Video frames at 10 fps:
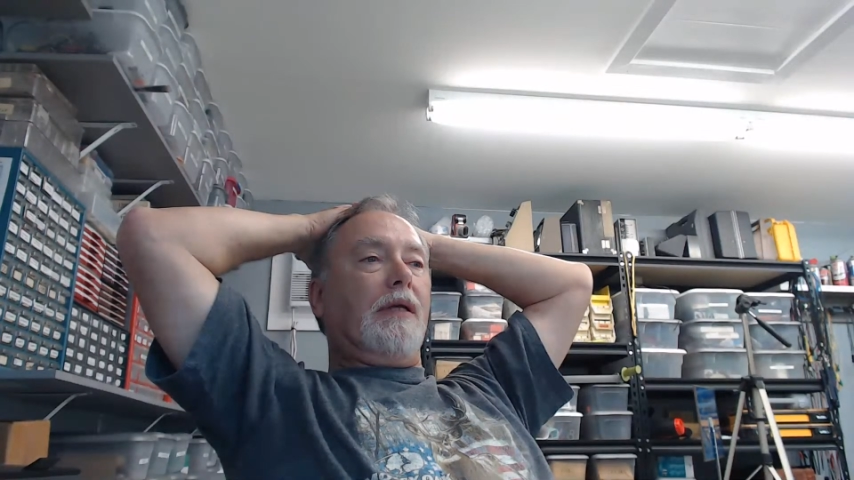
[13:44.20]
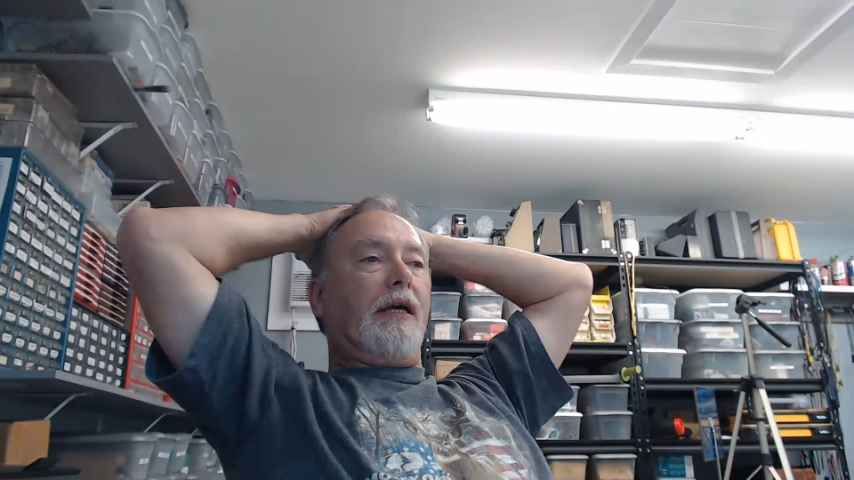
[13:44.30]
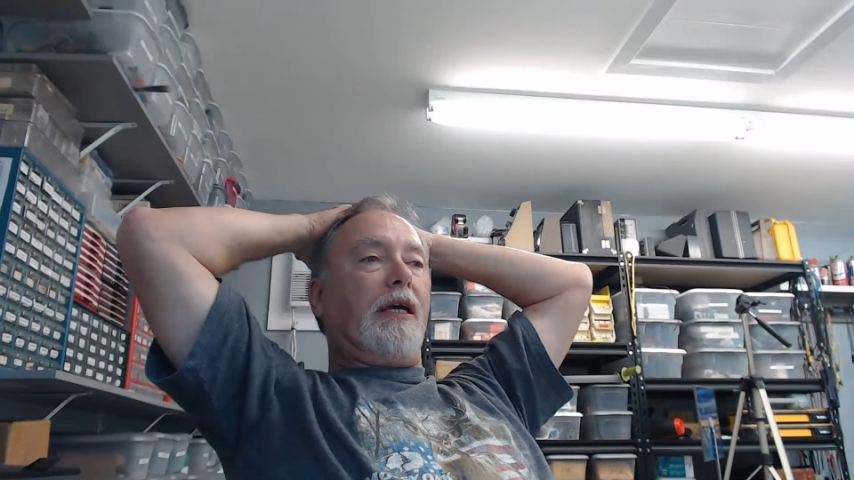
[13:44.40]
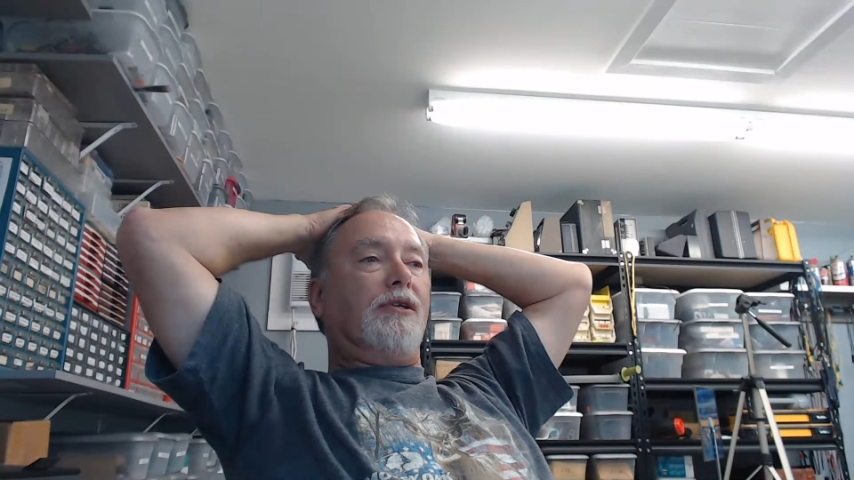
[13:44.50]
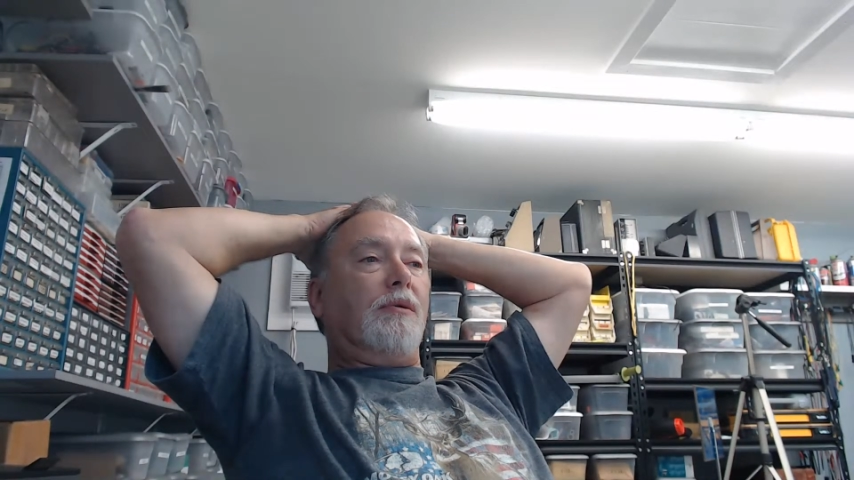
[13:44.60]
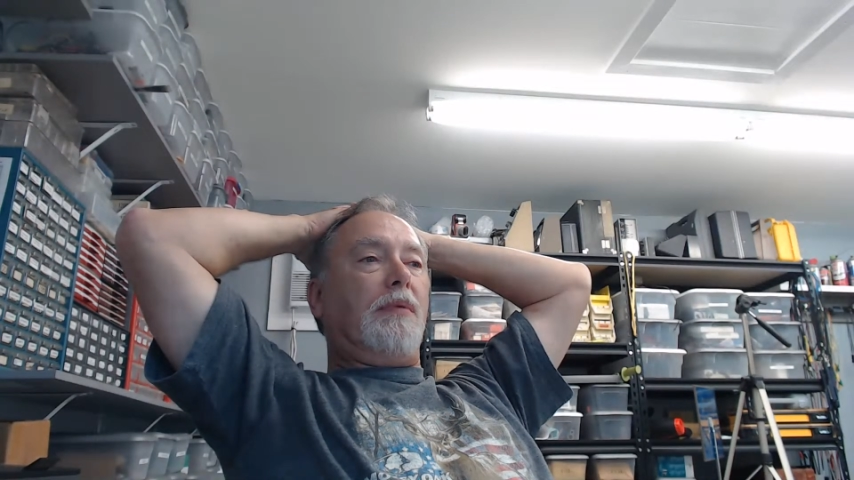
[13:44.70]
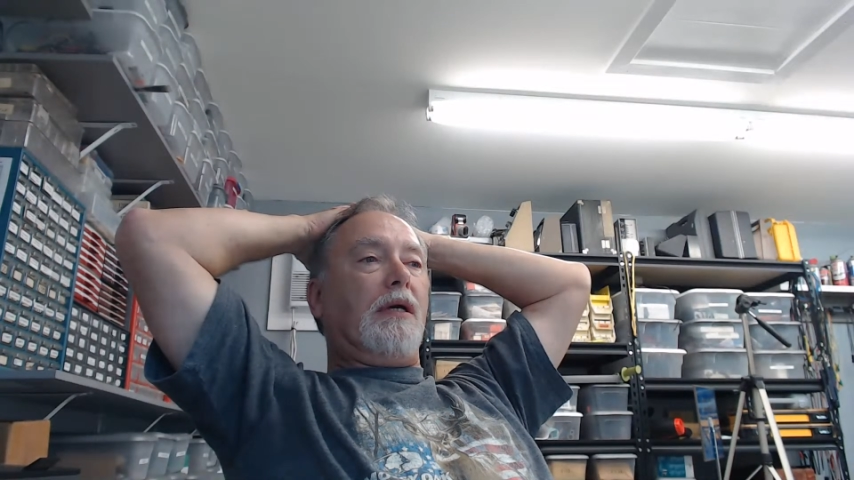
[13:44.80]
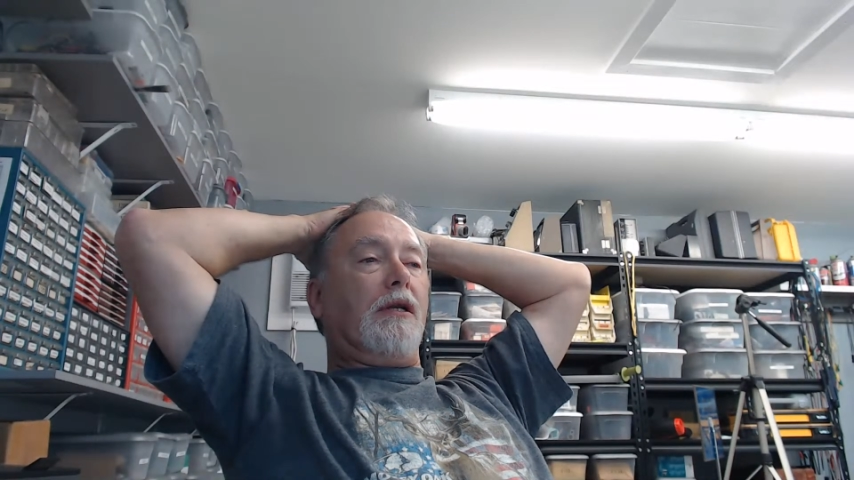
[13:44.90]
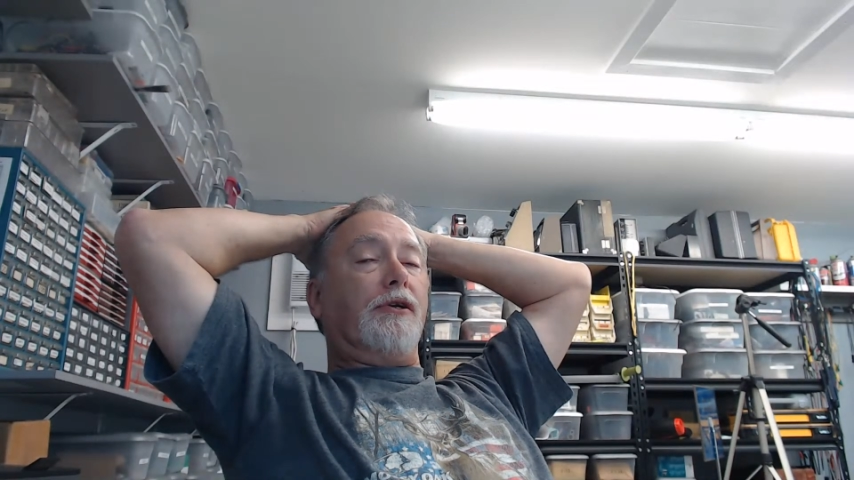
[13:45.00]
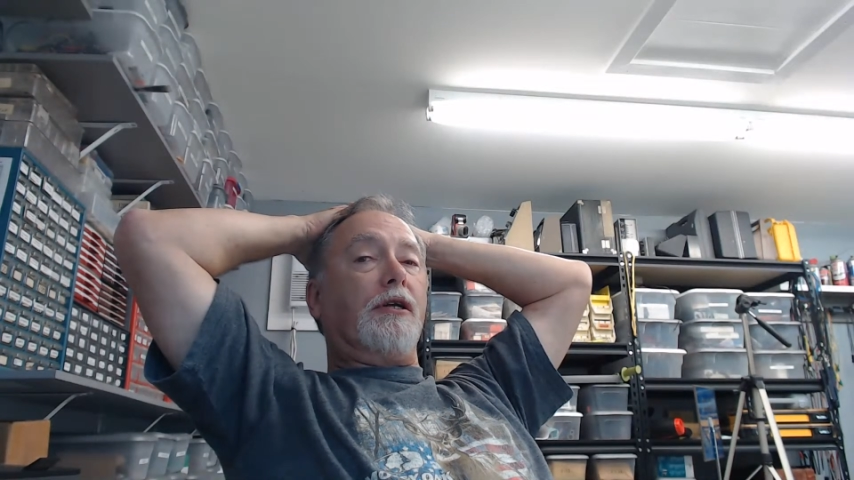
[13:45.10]
I guess it'd be a
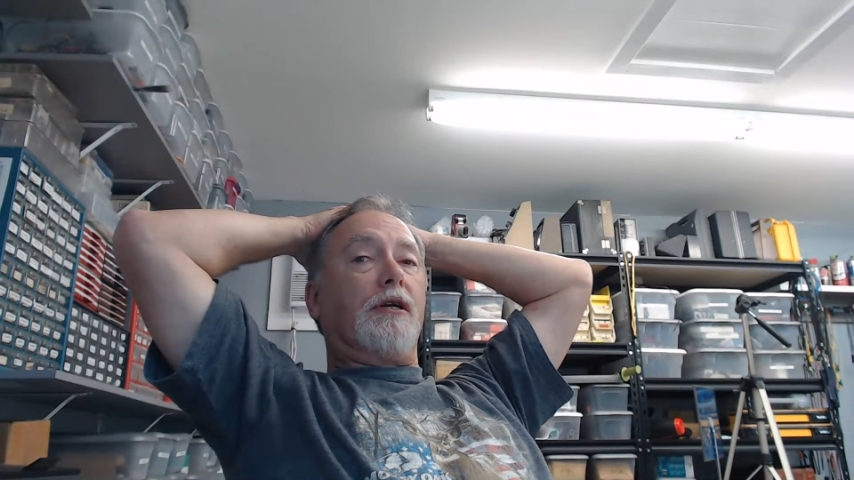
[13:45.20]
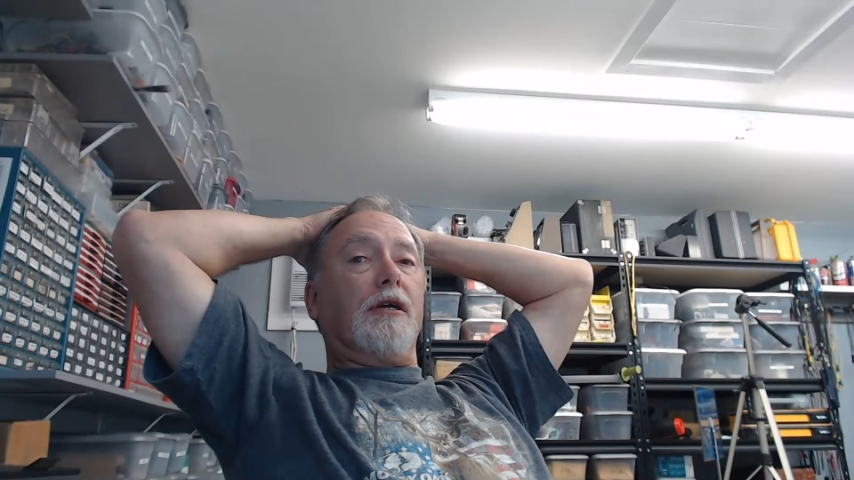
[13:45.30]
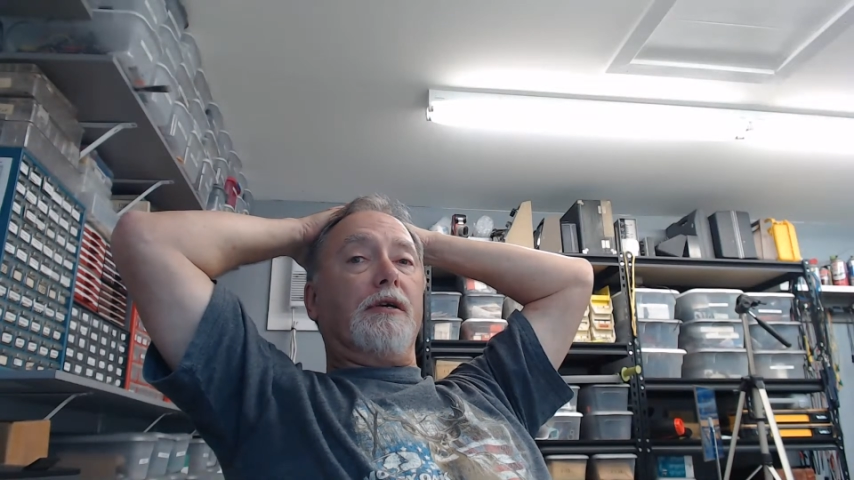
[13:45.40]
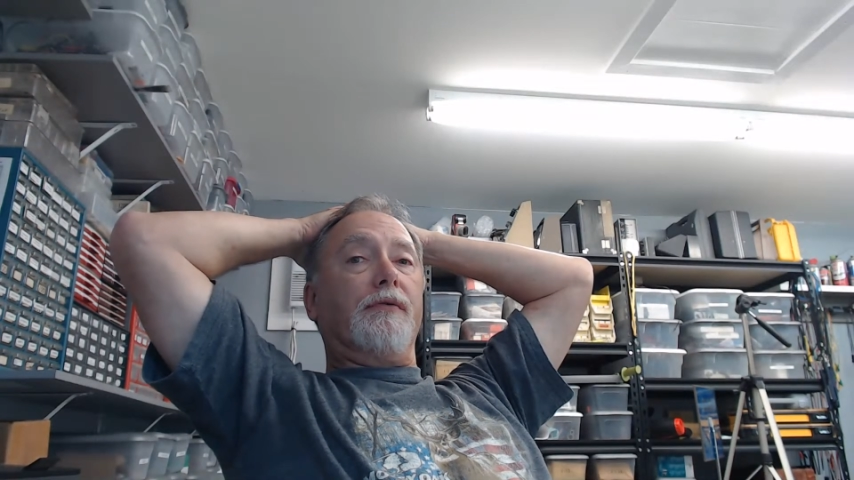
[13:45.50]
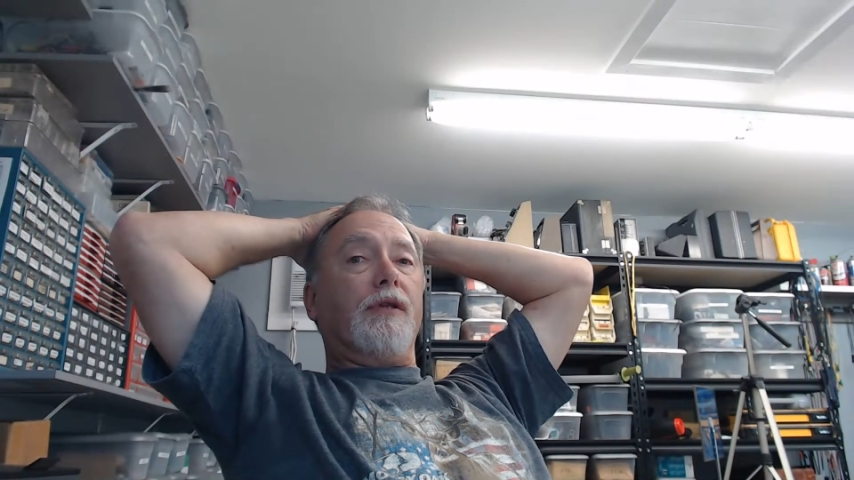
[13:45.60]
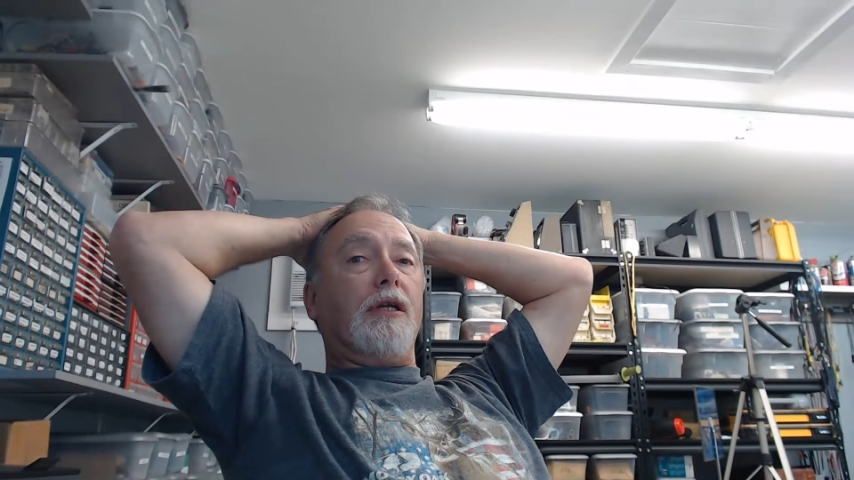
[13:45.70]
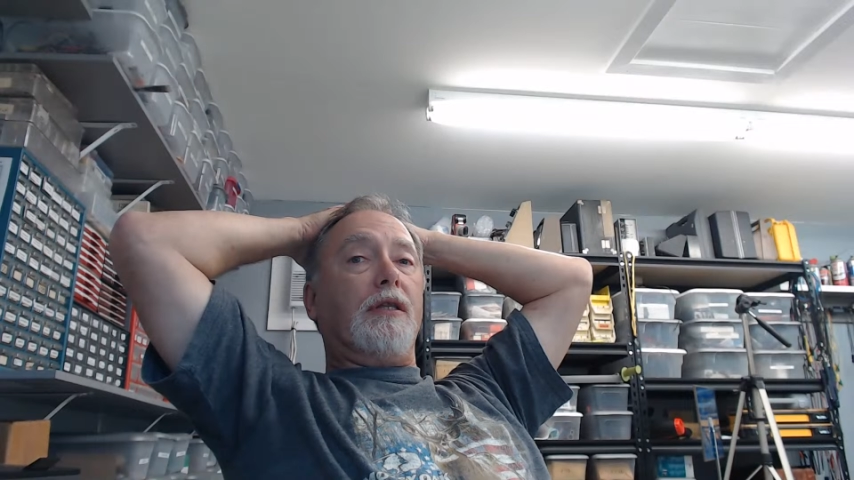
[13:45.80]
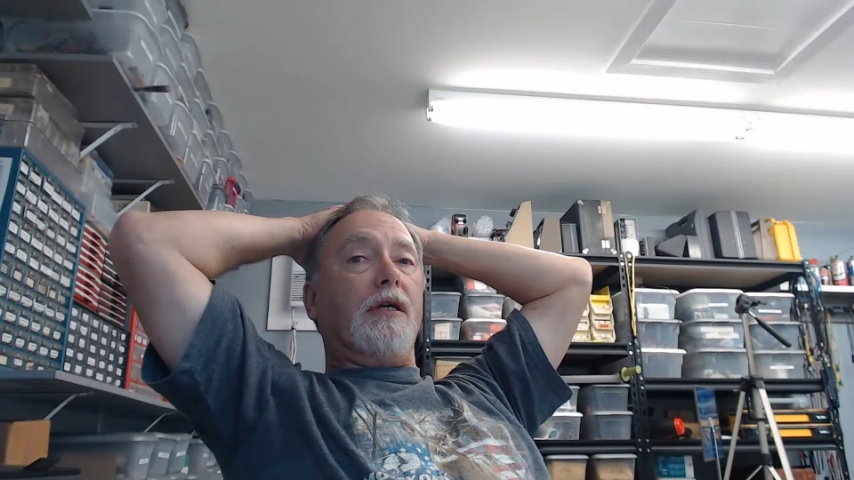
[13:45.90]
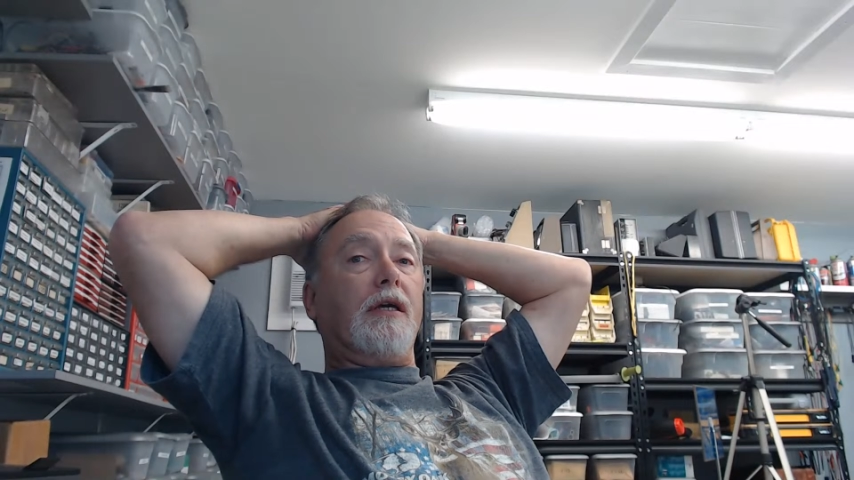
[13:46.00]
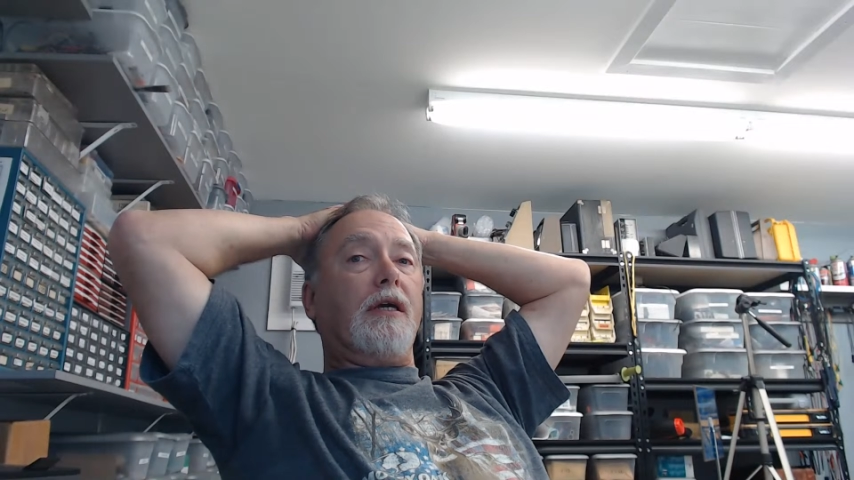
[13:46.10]
learning curve with
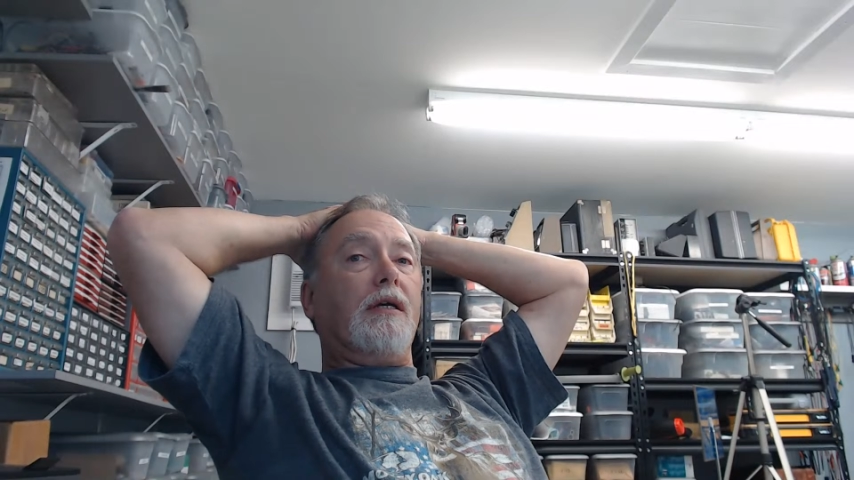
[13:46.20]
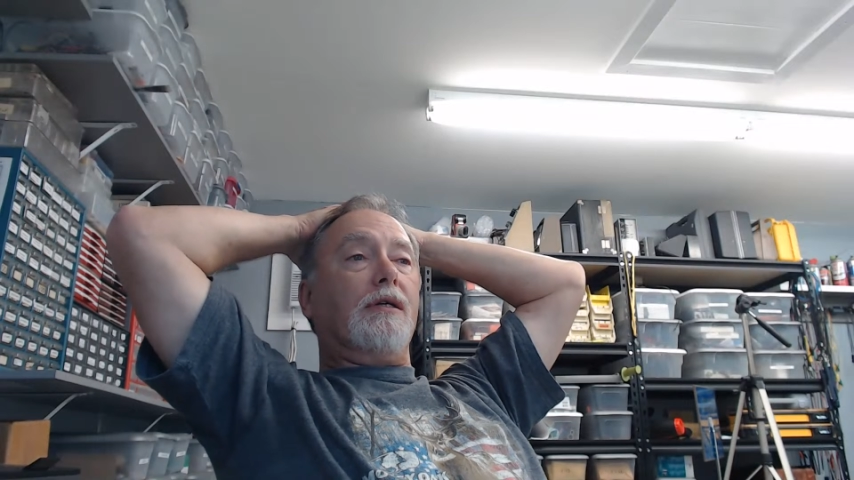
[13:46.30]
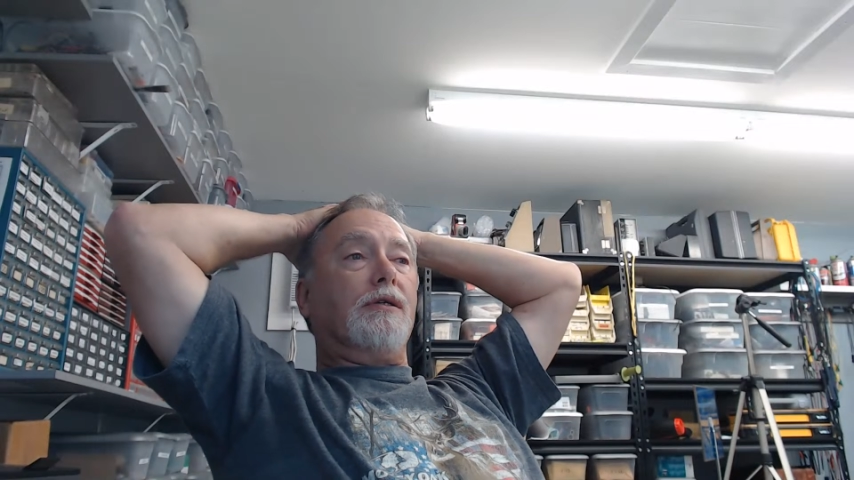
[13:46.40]
anything else.